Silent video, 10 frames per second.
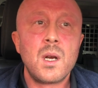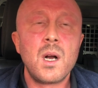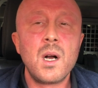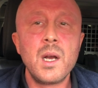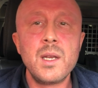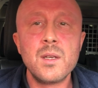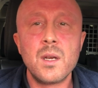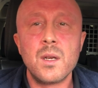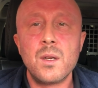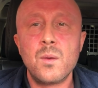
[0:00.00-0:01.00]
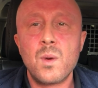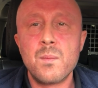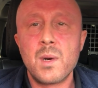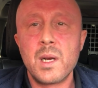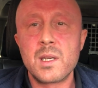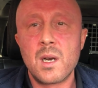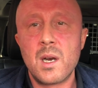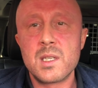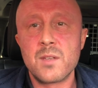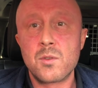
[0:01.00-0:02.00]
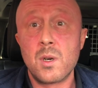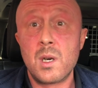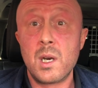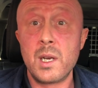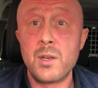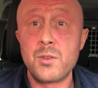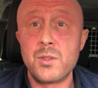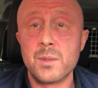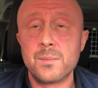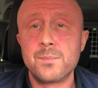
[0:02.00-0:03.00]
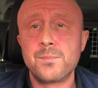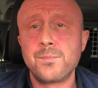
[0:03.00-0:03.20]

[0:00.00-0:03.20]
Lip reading: I know when my guys have got high estrogen,